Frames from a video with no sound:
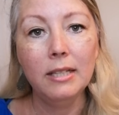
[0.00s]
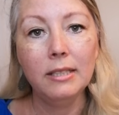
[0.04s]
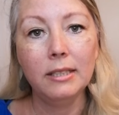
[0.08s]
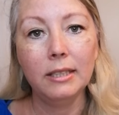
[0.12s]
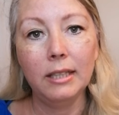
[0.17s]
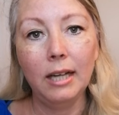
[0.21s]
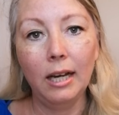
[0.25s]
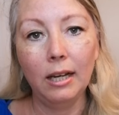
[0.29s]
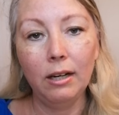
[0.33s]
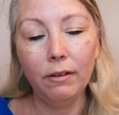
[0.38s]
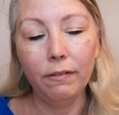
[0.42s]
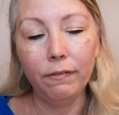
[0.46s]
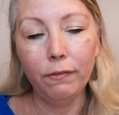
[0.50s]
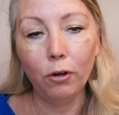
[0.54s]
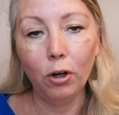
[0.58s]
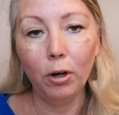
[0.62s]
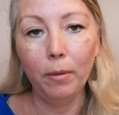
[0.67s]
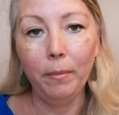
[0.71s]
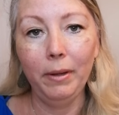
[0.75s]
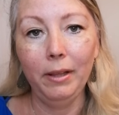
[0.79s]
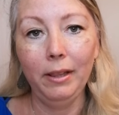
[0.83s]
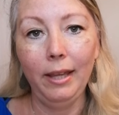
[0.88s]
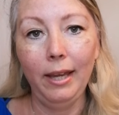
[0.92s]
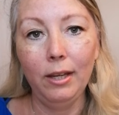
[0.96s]
to kind of
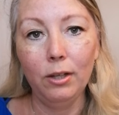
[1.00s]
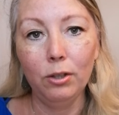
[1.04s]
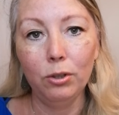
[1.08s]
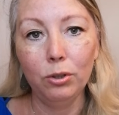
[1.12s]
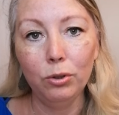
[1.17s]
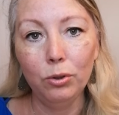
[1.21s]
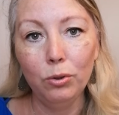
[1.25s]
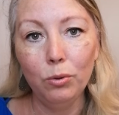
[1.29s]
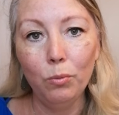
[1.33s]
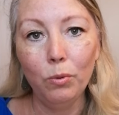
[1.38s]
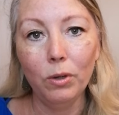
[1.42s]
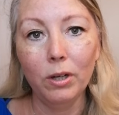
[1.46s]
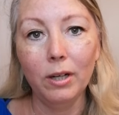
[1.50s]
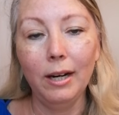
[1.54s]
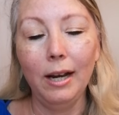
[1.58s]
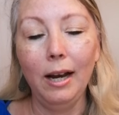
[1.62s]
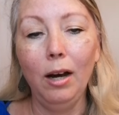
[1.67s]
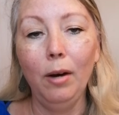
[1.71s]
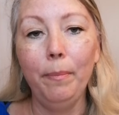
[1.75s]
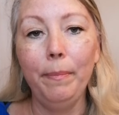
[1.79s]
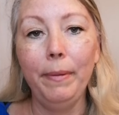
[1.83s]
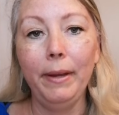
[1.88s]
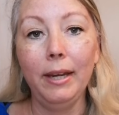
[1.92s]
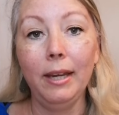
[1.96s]
formulate who we're
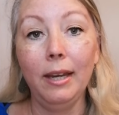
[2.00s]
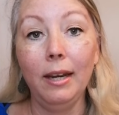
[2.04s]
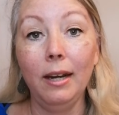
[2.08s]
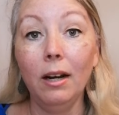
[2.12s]
helping.